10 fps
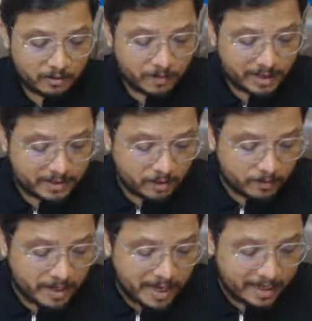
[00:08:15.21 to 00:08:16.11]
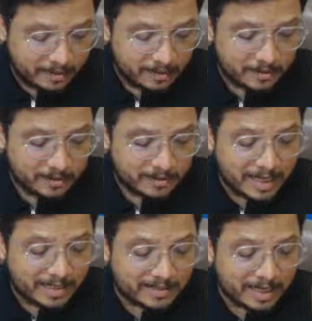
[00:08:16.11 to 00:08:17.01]
One is of gain
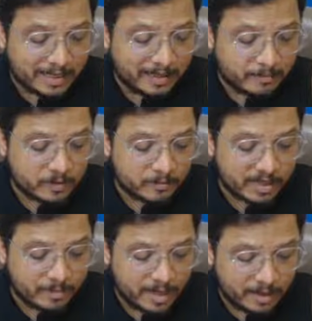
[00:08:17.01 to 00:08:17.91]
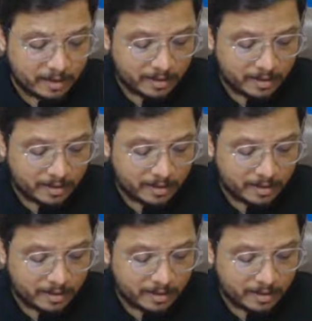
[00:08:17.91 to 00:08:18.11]
that is there in terms of dB